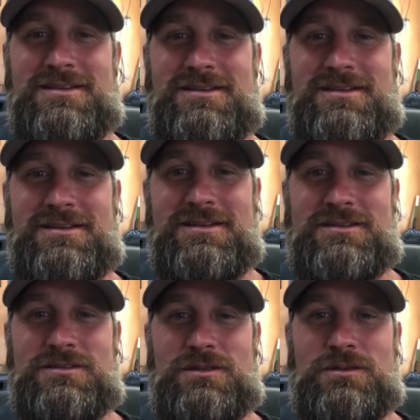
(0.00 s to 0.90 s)
All right,
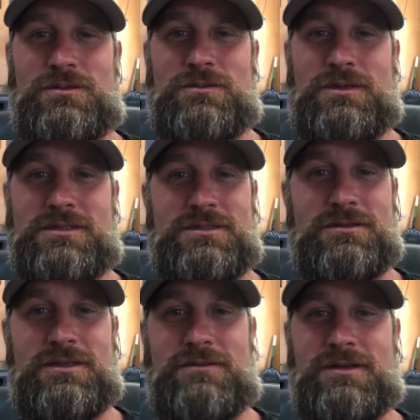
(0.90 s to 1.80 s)
so I still
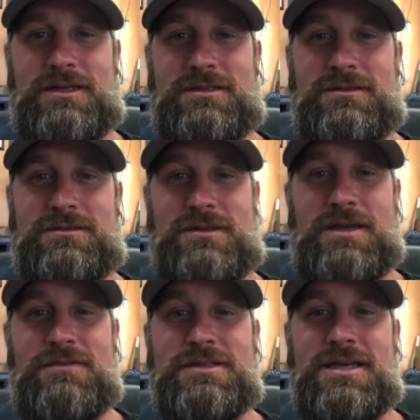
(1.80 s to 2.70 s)
never got to those.
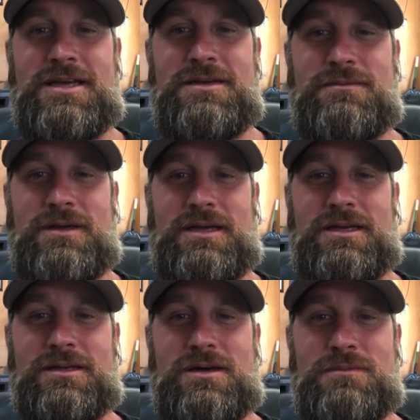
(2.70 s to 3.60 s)
Every time I get
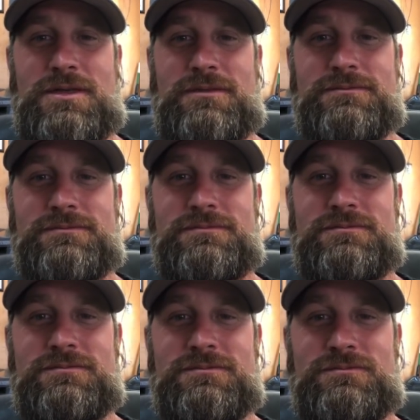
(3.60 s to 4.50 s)
a comment,
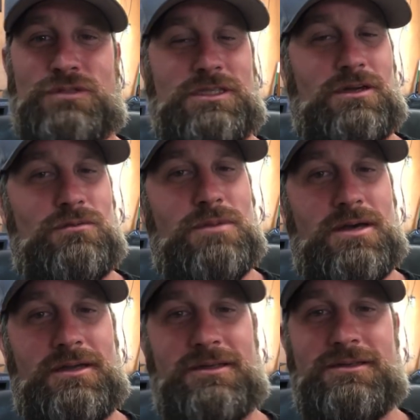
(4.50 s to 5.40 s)
which I don't
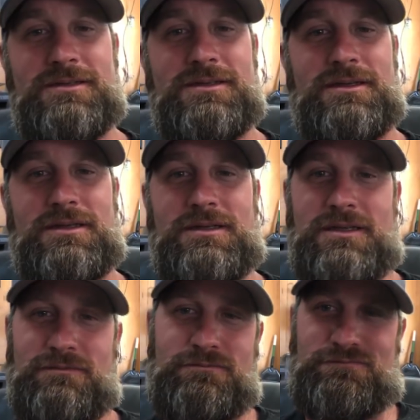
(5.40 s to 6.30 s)
mind,
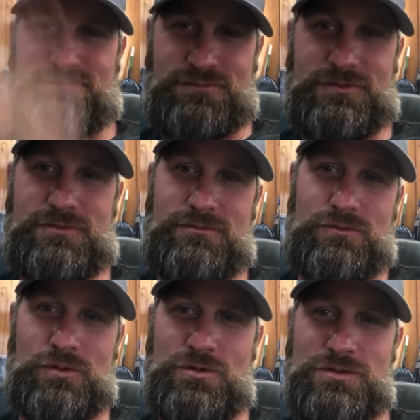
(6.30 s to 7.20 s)
it
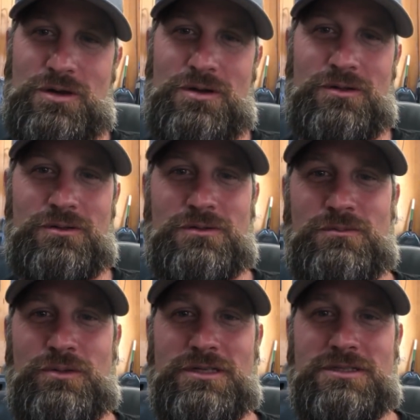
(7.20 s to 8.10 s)
throws all, it
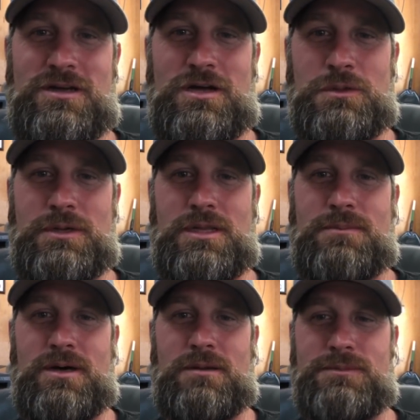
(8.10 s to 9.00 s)
brings it all the way to the
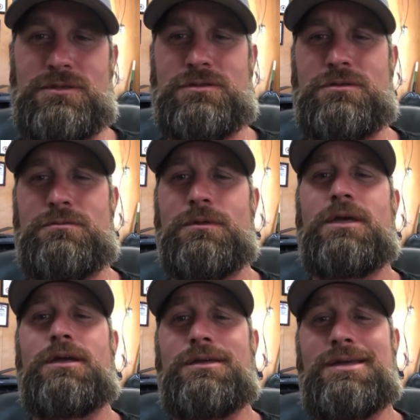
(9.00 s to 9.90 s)
bottom. You
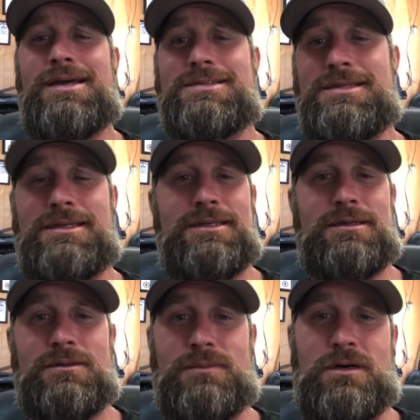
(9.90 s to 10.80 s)
guys need to get
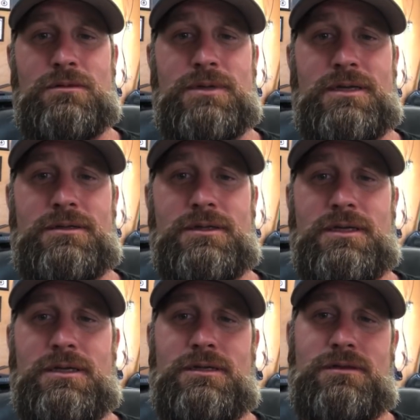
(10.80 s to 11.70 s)
on the ball, man.
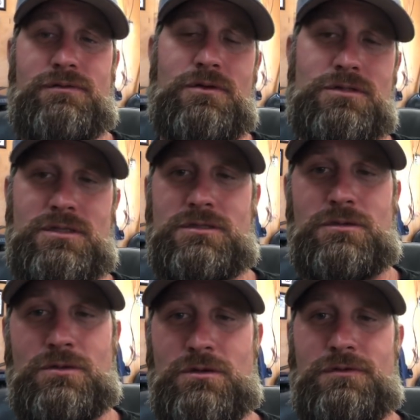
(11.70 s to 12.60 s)
First, it's
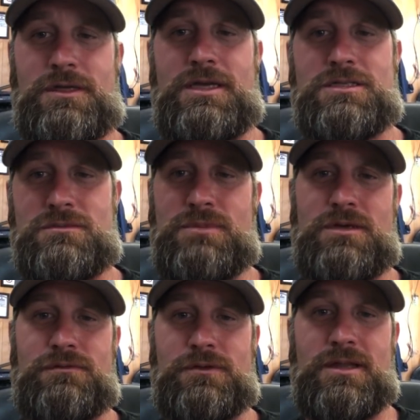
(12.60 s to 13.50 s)
your notification
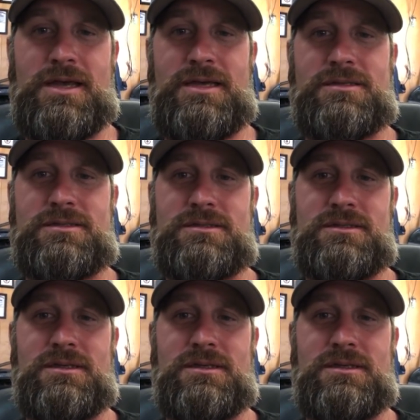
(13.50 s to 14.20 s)
bell for likes.